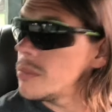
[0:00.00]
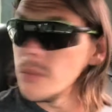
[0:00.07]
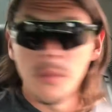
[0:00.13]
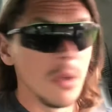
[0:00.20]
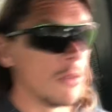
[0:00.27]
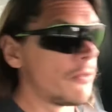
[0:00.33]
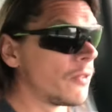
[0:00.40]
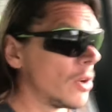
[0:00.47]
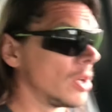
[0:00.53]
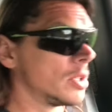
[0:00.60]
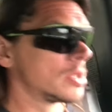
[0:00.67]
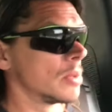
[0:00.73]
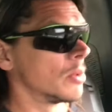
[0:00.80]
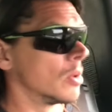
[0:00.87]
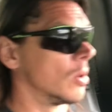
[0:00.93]
The first
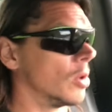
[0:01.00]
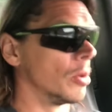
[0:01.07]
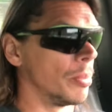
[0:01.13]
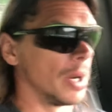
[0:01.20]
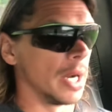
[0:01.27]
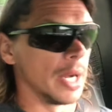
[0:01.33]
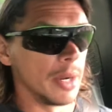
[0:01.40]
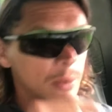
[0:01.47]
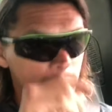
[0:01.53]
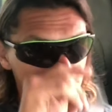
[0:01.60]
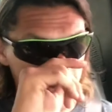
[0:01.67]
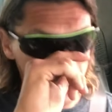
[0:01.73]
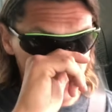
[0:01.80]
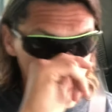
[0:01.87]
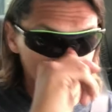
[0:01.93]
I'm gonna roll by a
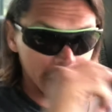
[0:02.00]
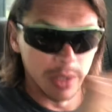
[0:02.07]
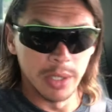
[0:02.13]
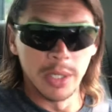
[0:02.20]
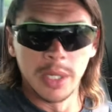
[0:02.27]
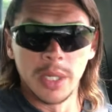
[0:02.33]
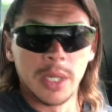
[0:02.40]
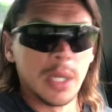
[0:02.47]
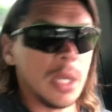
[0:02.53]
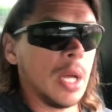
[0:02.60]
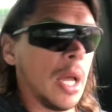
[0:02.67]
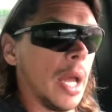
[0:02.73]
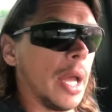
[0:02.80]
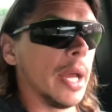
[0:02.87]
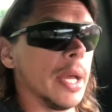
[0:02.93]
regular
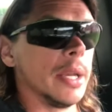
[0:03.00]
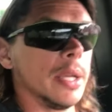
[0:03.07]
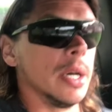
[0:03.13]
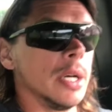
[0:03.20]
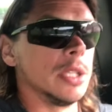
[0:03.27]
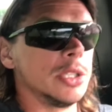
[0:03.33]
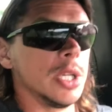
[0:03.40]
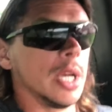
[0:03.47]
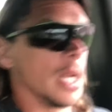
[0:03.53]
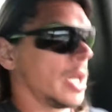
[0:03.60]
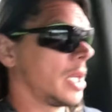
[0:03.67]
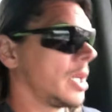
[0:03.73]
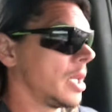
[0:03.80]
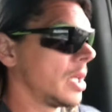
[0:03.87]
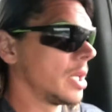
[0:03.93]
and uh, check
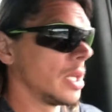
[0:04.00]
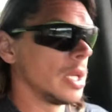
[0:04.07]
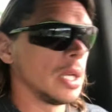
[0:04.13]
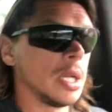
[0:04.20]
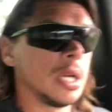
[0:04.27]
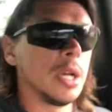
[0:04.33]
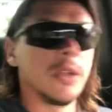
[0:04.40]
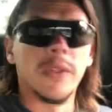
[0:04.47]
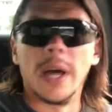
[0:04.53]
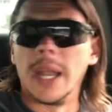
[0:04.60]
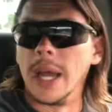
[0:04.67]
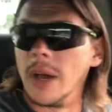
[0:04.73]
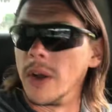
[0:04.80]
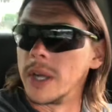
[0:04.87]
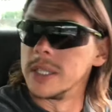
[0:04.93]
that
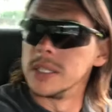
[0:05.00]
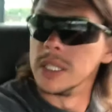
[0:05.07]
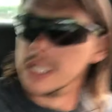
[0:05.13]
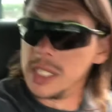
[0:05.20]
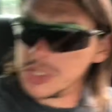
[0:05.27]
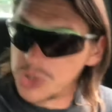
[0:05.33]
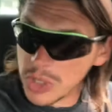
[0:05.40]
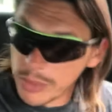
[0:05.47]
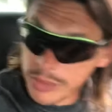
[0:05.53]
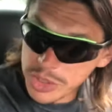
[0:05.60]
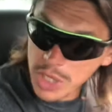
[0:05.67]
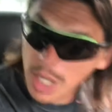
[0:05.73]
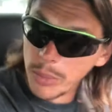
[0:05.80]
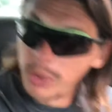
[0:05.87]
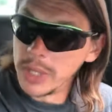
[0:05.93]
out because I did a trim
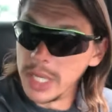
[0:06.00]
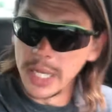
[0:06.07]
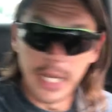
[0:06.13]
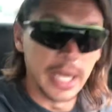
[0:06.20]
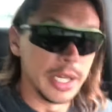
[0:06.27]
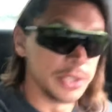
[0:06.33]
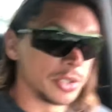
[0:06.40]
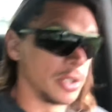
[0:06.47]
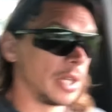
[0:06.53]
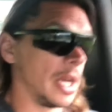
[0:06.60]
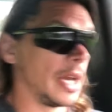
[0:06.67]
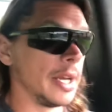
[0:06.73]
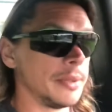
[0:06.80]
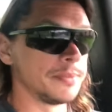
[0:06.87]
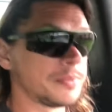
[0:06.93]
job on it
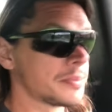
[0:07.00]
yesterday.